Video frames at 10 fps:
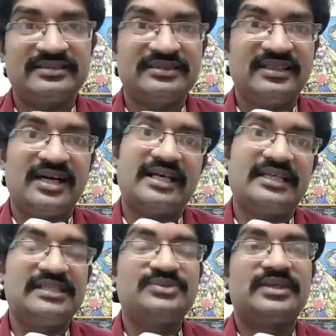at
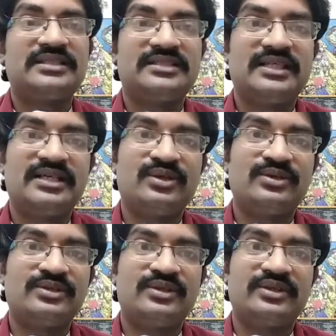least once in
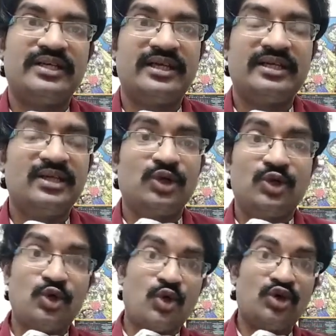a day.
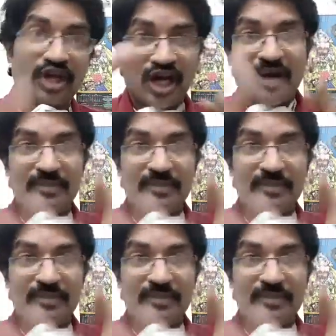Don't rub the